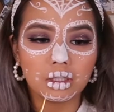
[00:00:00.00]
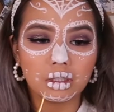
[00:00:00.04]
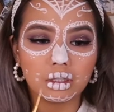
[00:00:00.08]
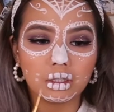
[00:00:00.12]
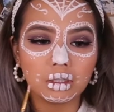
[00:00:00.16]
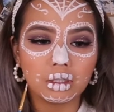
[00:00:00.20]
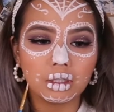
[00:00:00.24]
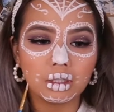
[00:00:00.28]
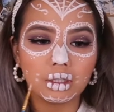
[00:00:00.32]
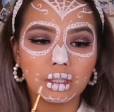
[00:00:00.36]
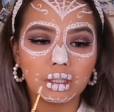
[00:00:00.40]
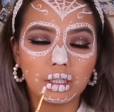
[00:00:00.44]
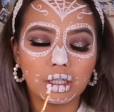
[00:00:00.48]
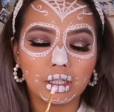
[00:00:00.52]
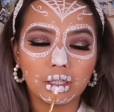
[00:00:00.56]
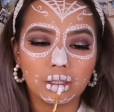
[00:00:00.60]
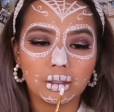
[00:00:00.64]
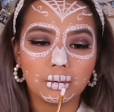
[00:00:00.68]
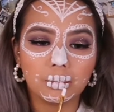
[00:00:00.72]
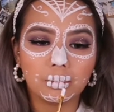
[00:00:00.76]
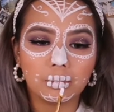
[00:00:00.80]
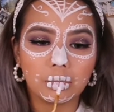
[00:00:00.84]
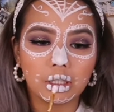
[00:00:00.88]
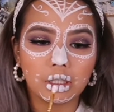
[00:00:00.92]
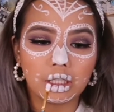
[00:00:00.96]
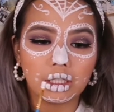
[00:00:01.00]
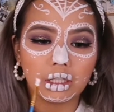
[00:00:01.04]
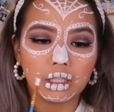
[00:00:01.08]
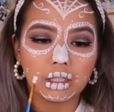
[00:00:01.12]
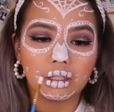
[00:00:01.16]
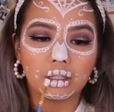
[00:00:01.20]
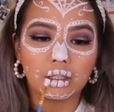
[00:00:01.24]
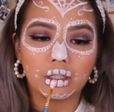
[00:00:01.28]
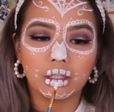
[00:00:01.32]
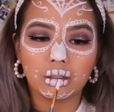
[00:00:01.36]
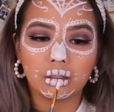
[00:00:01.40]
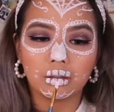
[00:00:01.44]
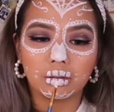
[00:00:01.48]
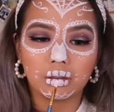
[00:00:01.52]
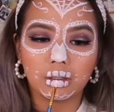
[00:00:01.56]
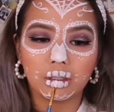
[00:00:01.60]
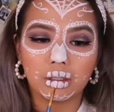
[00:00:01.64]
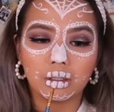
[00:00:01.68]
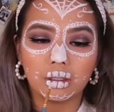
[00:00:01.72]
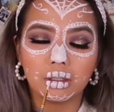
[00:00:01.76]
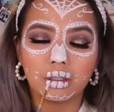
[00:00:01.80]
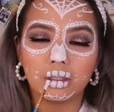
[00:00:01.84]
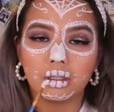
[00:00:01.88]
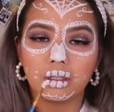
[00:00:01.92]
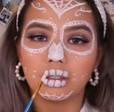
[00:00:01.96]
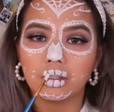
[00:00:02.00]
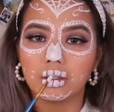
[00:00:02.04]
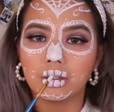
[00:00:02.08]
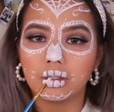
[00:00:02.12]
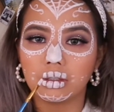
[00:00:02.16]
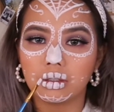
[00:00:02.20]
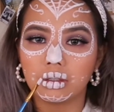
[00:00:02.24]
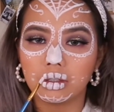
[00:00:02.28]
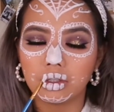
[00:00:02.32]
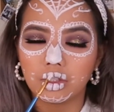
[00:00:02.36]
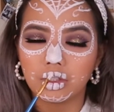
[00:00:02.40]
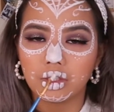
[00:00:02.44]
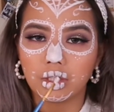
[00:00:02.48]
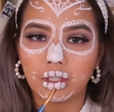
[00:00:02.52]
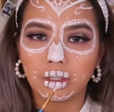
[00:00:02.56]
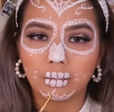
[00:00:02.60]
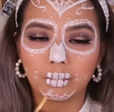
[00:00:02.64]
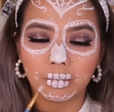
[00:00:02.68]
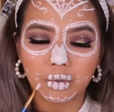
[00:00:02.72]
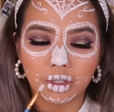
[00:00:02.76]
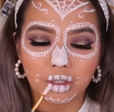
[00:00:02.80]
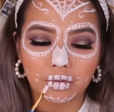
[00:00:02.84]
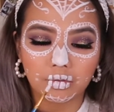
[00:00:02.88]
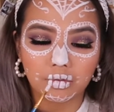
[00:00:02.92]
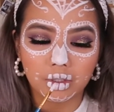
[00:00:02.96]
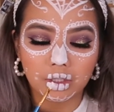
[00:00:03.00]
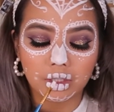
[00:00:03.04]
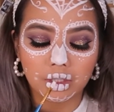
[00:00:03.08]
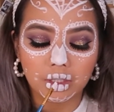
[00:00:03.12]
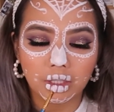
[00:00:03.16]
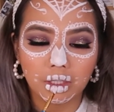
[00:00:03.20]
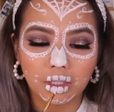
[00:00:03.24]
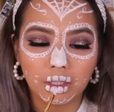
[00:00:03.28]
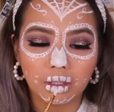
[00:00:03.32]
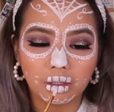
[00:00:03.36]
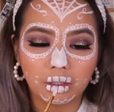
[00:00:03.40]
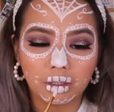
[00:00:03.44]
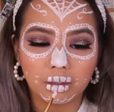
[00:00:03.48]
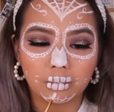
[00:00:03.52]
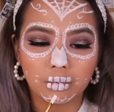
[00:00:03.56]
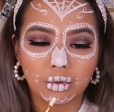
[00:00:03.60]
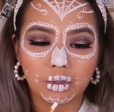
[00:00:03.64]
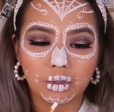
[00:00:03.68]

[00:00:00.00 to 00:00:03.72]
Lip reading: Basically, I am laying down the initial shape of the teeth. I'm